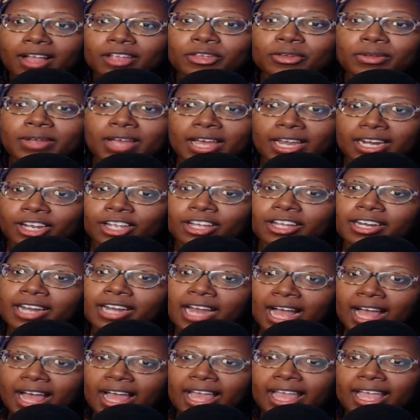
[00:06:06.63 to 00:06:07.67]
you got a good
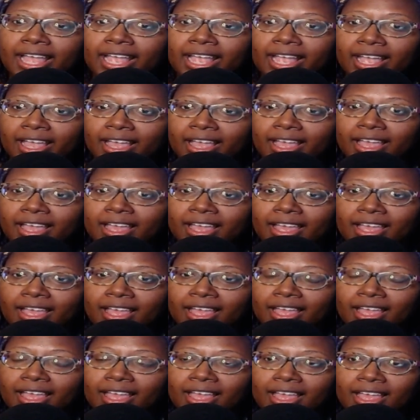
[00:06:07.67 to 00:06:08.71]
eye,"
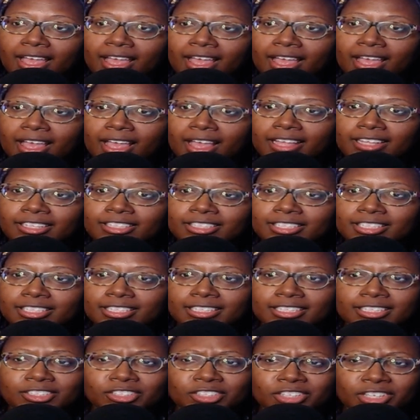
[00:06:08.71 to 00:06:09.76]

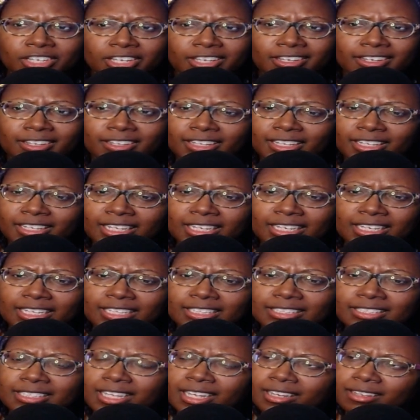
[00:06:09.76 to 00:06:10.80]
to Ji-hyuk. And
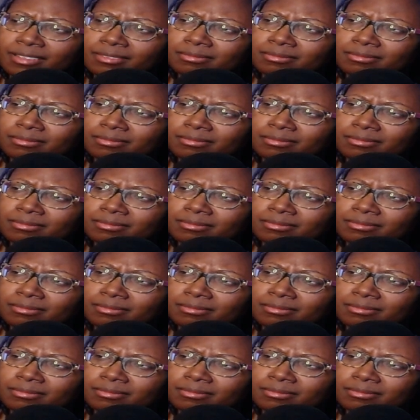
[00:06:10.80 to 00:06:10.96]
he's like,